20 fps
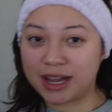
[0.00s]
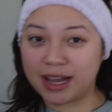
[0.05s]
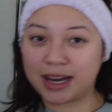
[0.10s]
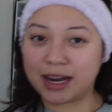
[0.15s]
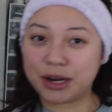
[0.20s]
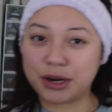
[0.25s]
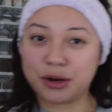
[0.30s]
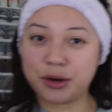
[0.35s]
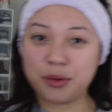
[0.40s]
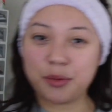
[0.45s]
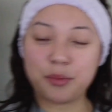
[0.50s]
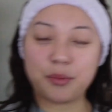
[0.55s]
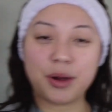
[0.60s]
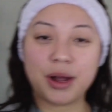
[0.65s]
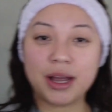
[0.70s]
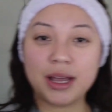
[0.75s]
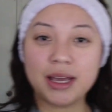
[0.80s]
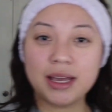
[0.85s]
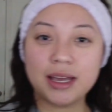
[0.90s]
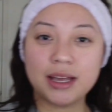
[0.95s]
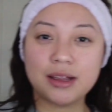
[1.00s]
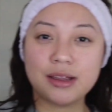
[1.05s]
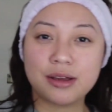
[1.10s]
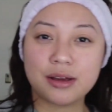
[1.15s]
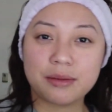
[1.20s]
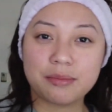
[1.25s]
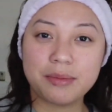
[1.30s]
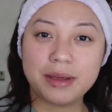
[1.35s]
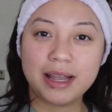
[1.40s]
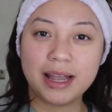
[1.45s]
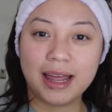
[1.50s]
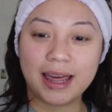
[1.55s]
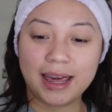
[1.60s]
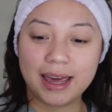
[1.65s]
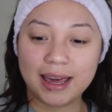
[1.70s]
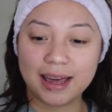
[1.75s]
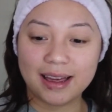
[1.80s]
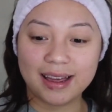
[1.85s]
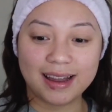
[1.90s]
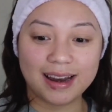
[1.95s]
and I don't know why it took me
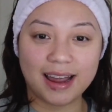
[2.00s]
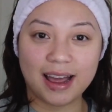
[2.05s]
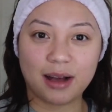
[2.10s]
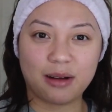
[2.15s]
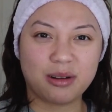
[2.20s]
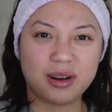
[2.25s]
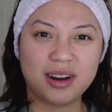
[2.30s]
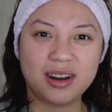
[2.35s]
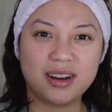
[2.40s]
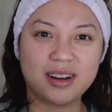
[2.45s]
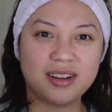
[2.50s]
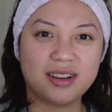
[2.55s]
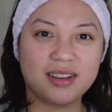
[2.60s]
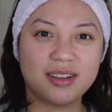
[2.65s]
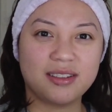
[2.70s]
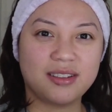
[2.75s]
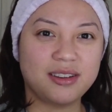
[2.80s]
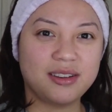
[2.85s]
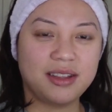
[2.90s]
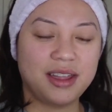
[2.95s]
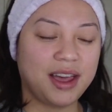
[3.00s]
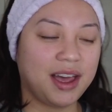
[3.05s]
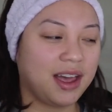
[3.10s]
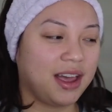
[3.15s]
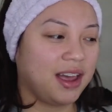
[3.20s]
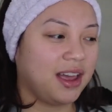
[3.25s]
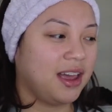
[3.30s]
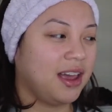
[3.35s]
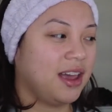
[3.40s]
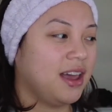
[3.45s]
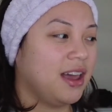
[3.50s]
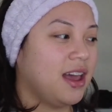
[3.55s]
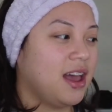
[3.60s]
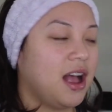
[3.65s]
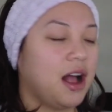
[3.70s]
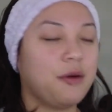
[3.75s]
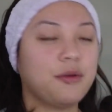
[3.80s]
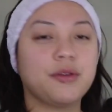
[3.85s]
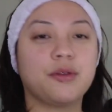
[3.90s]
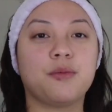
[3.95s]
like an hour to do that.
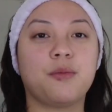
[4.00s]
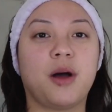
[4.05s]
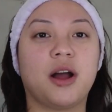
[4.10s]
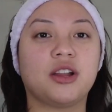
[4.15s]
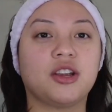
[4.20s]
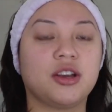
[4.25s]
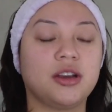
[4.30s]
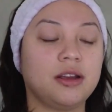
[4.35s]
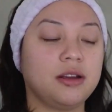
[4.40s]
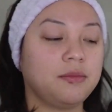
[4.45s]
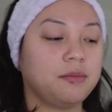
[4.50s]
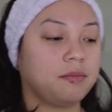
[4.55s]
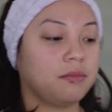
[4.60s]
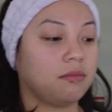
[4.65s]
I was watching,